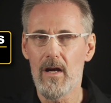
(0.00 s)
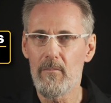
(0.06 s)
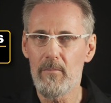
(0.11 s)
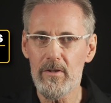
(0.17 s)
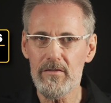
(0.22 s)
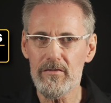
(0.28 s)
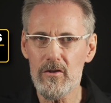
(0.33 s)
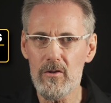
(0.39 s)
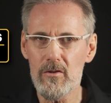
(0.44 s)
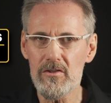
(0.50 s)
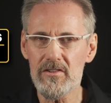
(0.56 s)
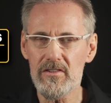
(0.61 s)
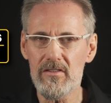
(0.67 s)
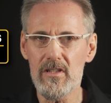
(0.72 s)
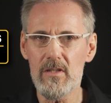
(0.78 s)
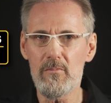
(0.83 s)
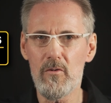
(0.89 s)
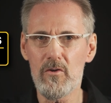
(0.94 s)
But of course,
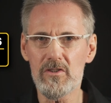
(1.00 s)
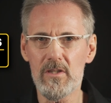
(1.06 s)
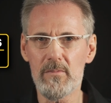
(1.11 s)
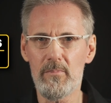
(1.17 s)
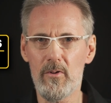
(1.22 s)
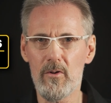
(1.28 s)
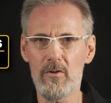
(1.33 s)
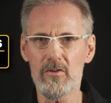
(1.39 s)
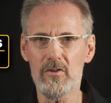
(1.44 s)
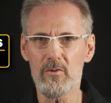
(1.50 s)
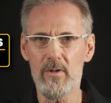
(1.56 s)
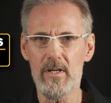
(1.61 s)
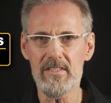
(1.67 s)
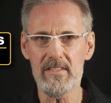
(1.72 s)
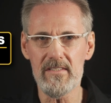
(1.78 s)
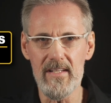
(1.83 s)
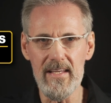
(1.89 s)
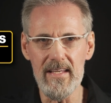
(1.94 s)
the most important
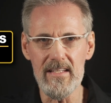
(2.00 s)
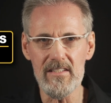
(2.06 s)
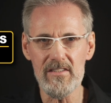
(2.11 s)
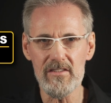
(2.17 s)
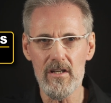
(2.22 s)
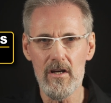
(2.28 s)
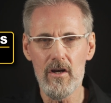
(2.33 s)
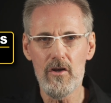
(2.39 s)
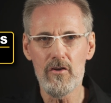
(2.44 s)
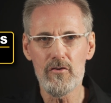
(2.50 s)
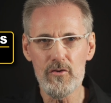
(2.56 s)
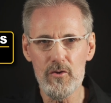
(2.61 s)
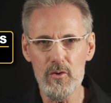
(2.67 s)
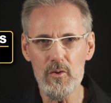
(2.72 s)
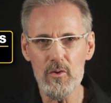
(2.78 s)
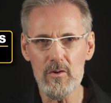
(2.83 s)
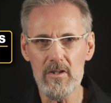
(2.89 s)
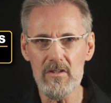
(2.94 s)
question is,
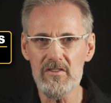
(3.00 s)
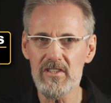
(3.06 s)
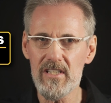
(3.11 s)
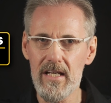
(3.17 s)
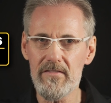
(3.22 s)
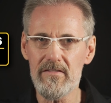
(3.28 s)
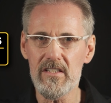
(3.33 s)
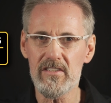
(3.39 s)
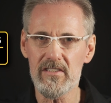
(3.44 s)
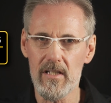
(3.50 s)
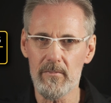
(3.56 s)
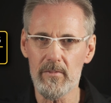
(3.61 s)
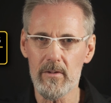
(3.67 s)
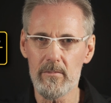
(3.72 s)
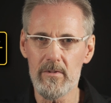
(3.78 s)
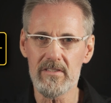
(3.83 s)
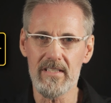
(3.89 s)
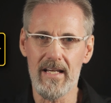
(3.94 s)
do longevity
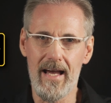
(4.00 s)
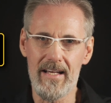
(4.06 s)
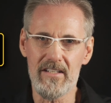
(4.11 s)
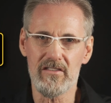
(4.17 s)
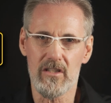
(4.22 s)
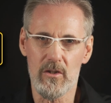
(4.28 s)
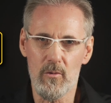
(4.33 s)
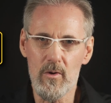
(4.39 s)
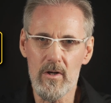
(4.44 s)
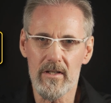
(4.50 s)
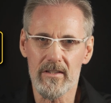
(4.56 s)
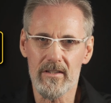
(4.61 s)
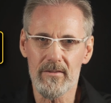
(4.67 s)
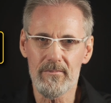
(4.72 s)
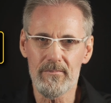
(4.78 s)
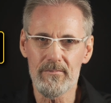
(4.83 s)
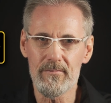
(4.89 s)
supplements actually work?